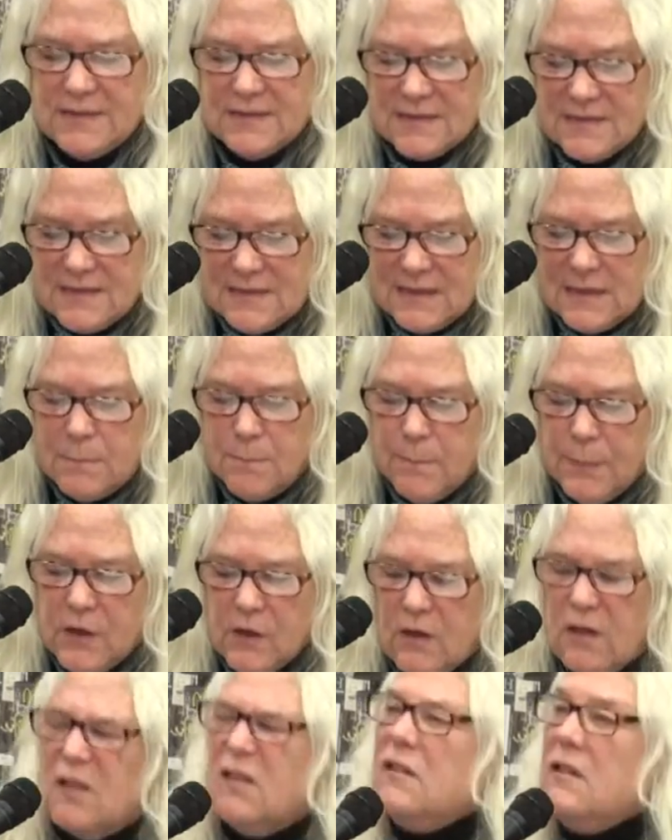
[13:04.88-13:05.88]
steep
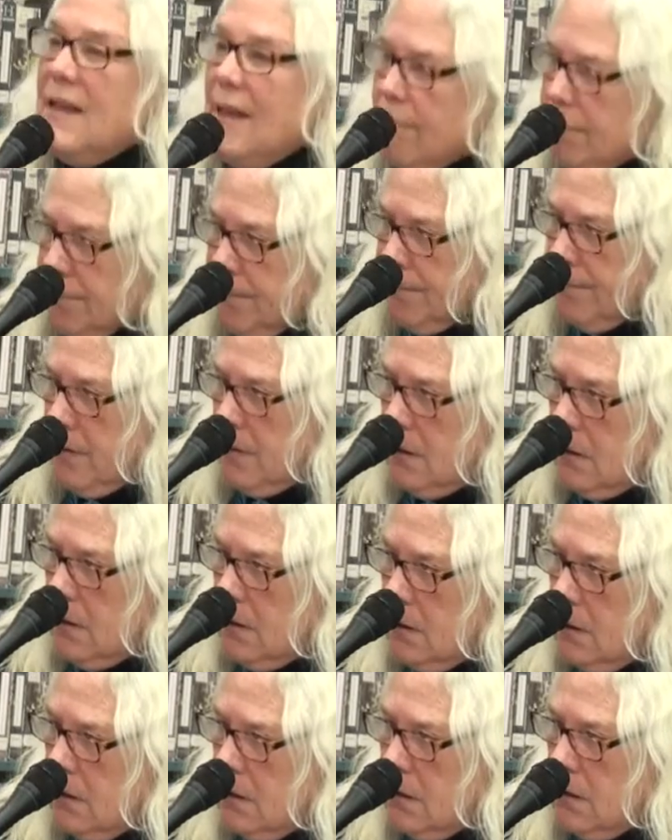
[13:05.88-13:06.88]
cliff
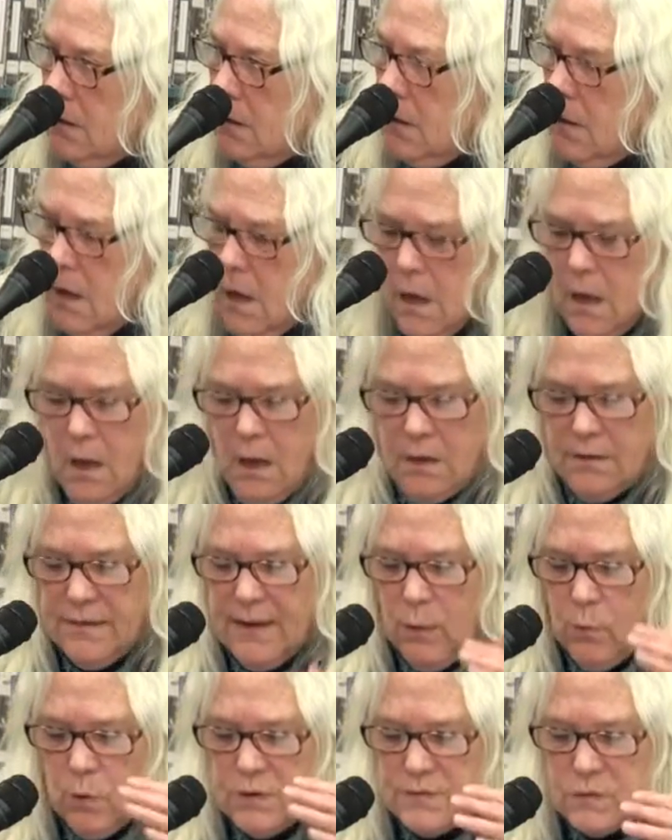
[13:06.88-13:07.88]

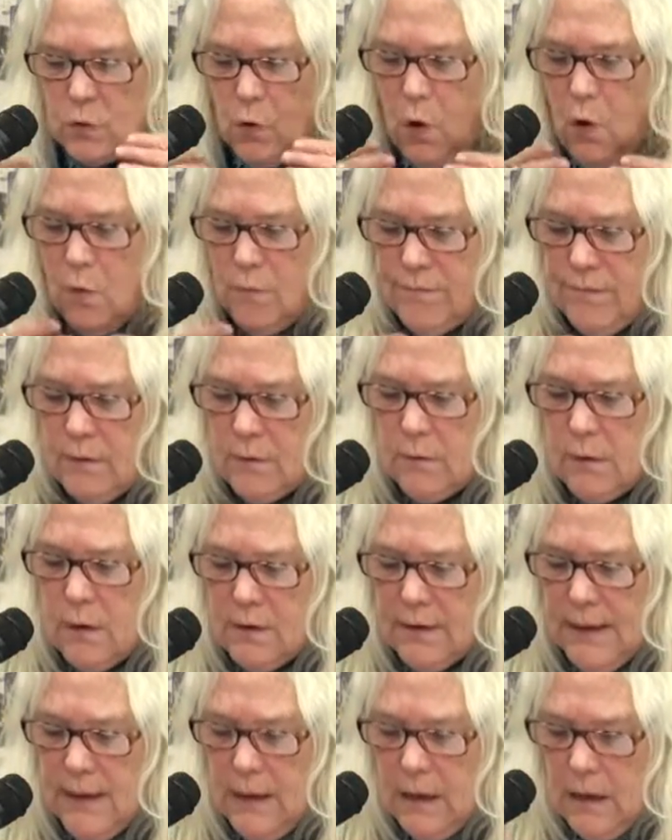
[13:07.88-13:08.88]
that was
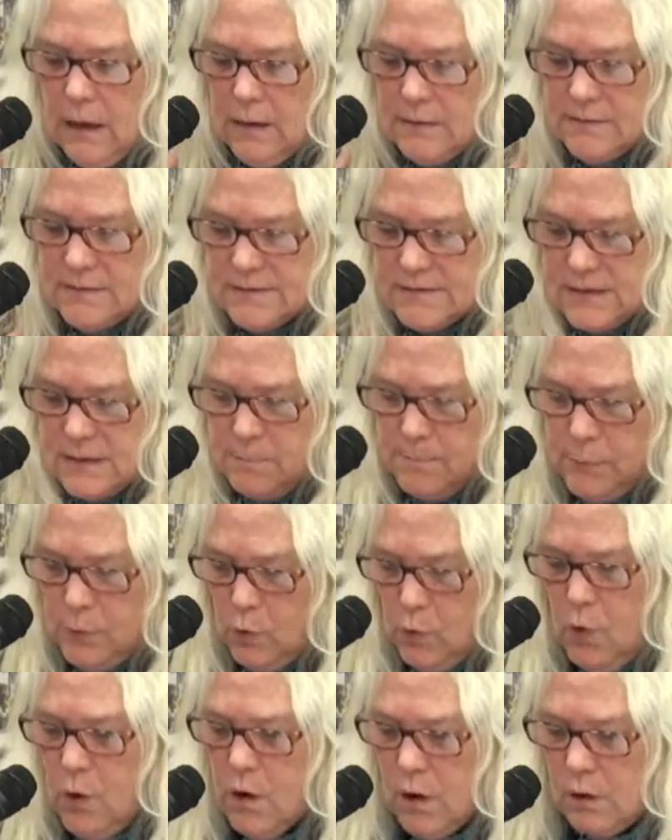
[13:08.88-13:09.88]
overlooking a deep
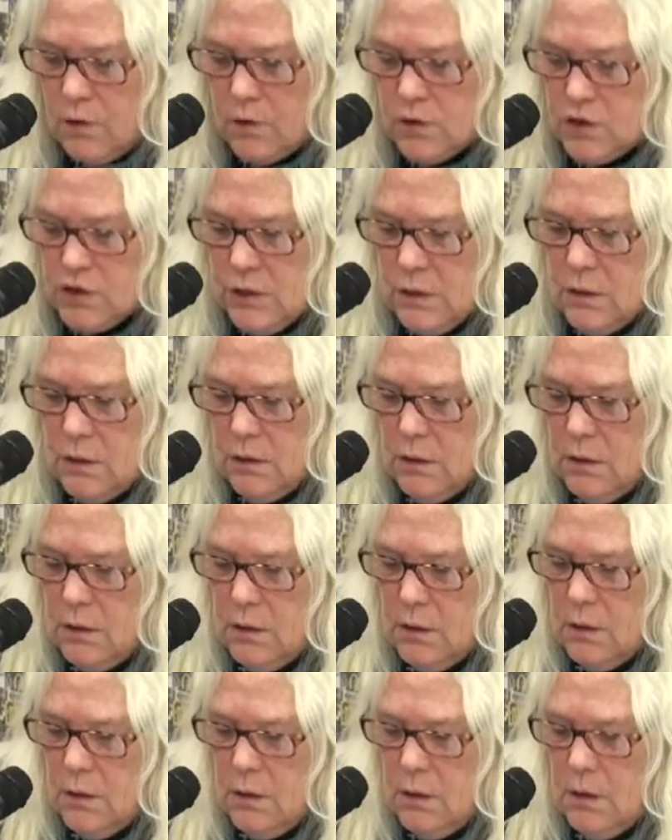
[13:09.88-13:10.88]
gorge
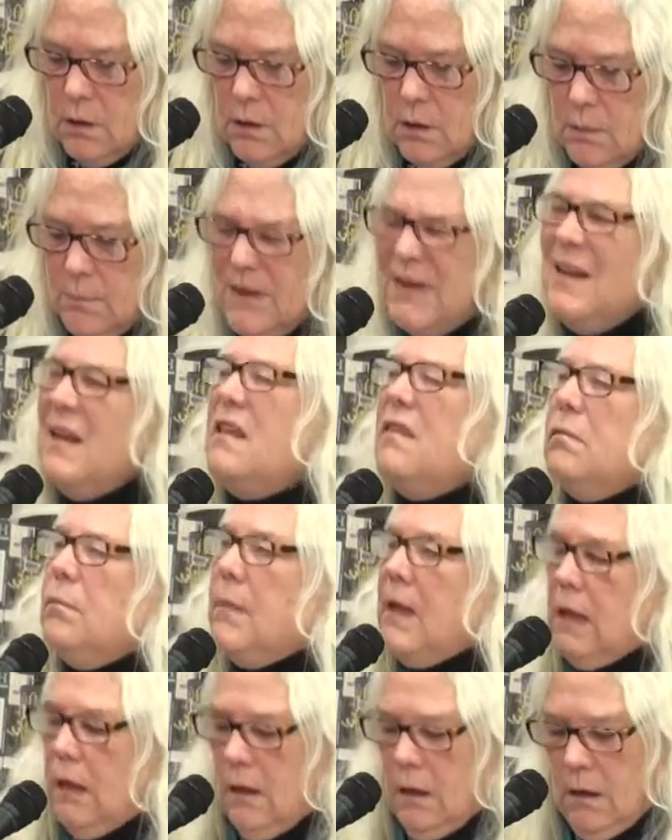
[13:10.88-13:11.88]
beneath
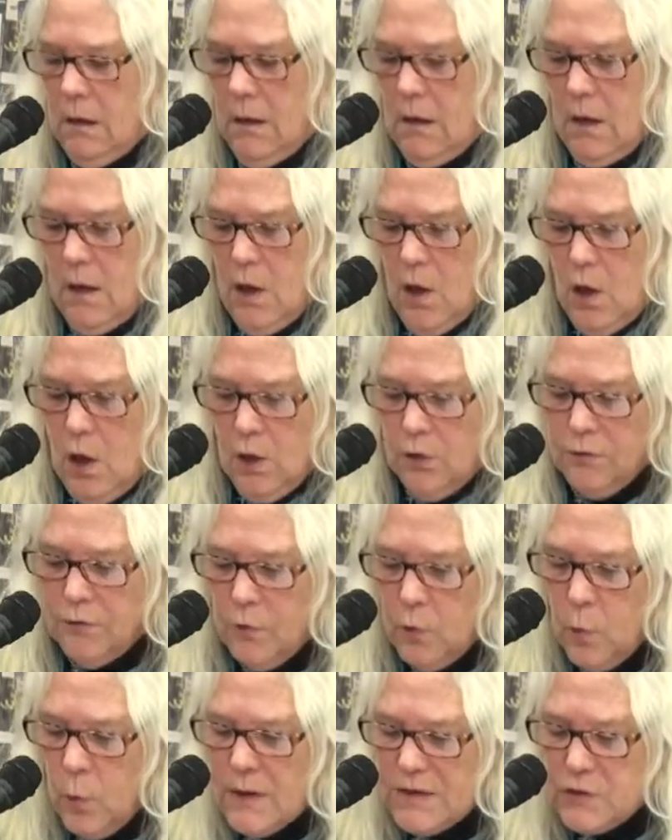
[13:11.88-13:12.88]
me,
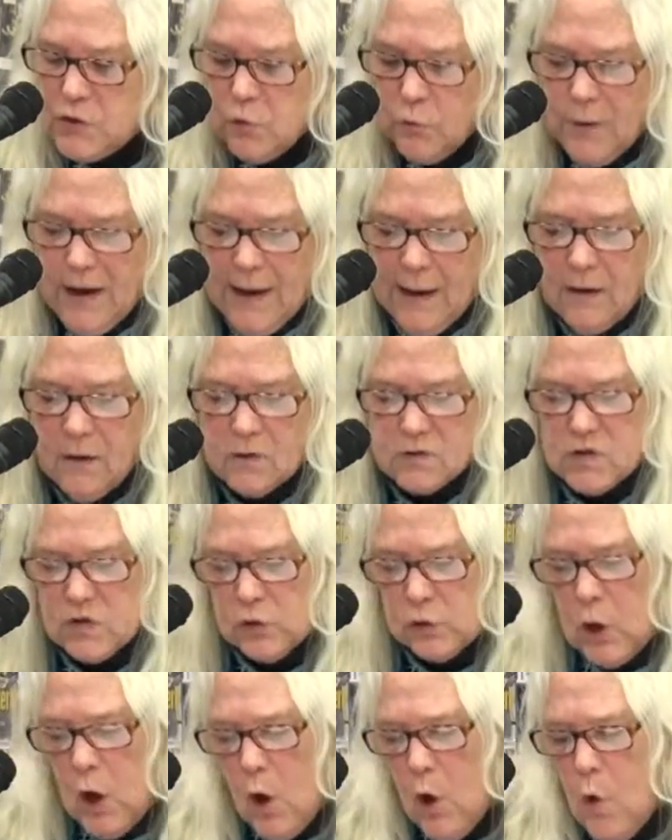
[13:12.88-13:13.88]
through which ran a
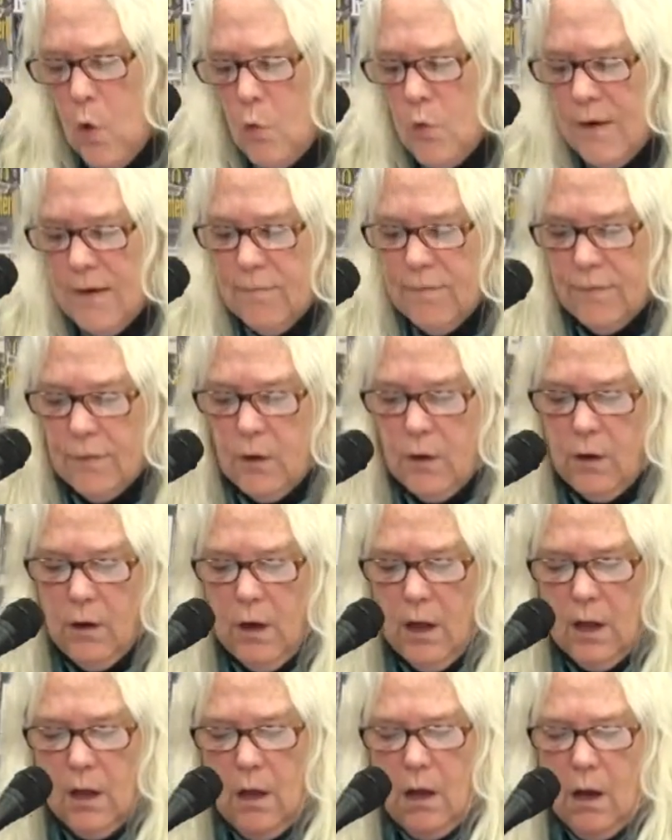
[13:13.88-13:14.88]
slow river
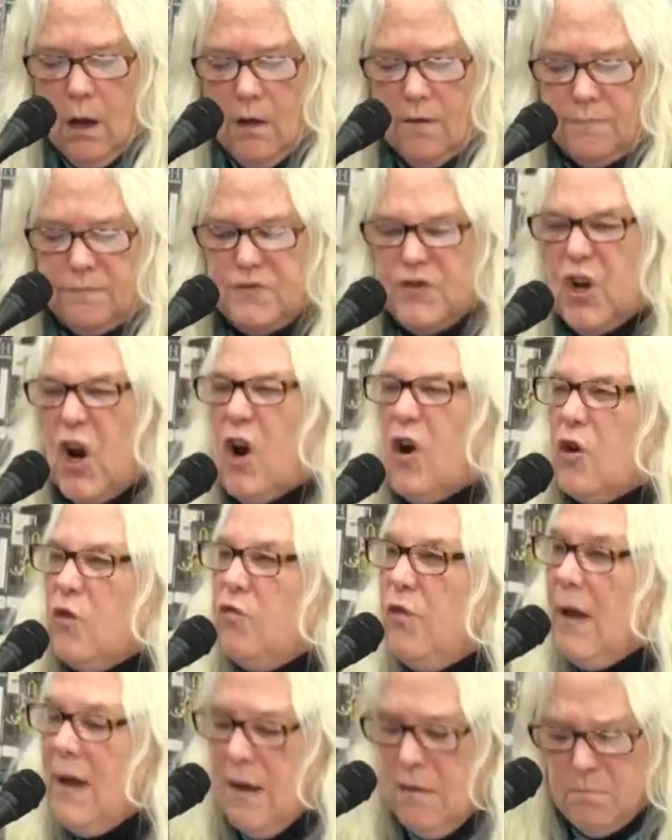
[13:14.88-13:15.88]
of dark
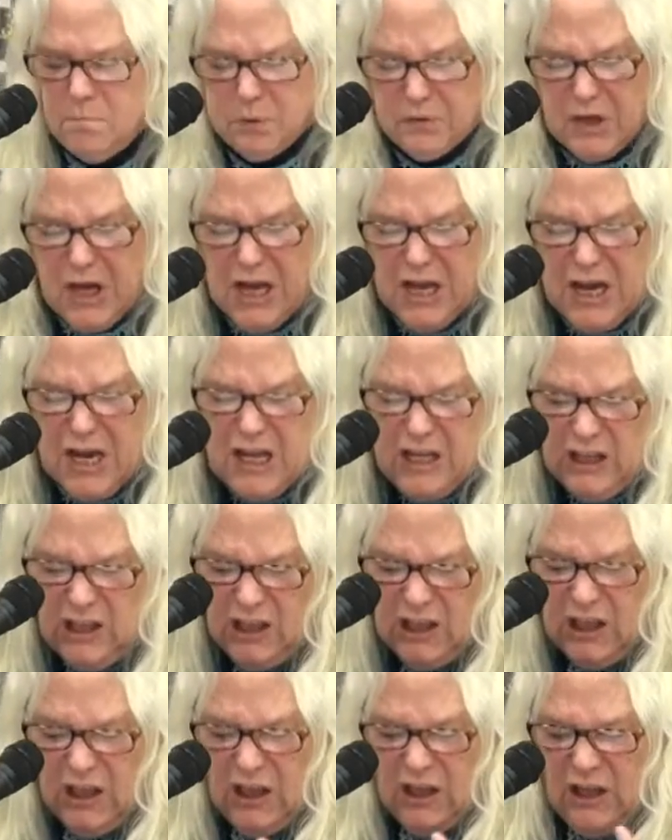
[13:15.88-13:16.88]
red blood
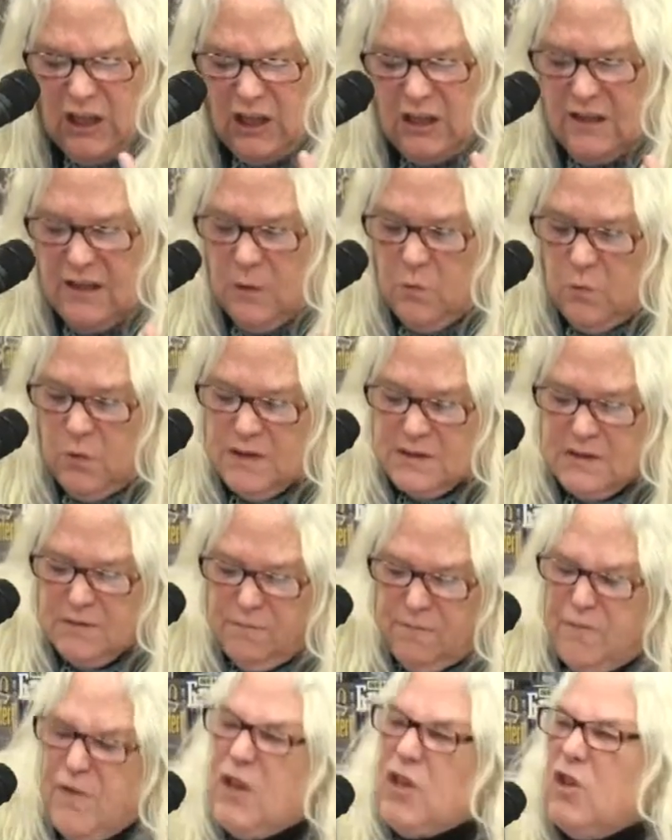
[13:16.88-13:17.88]
that was
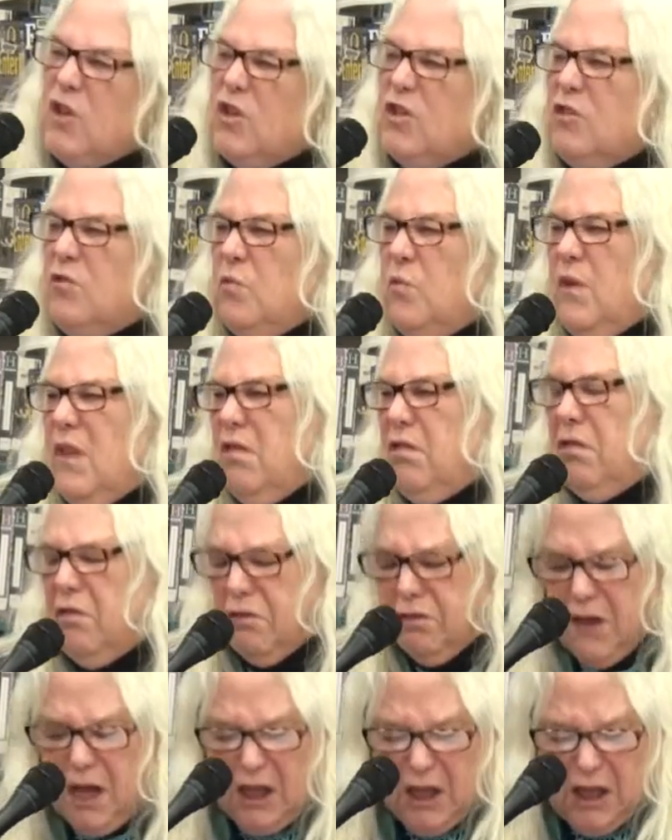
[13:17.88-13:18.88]
filled with
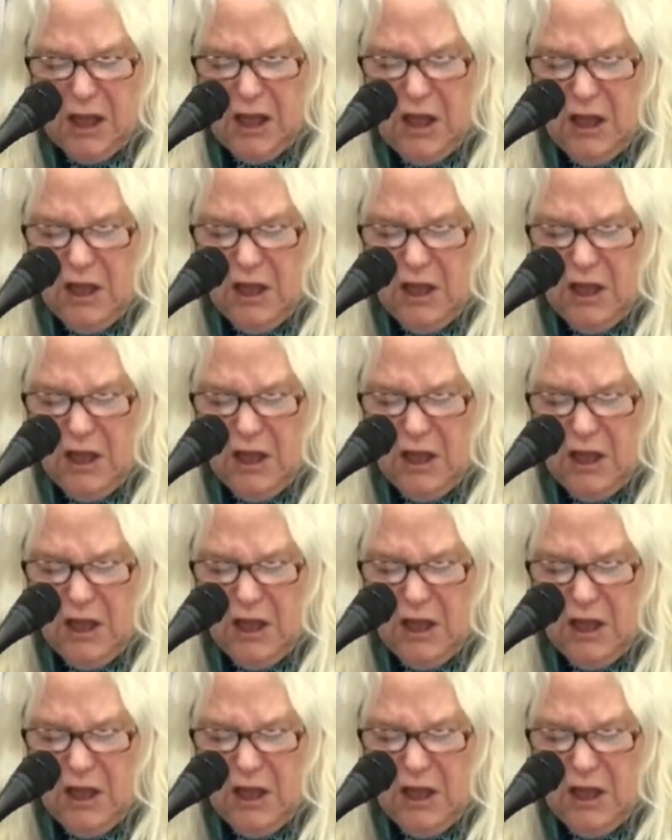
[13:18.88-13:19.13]
thick,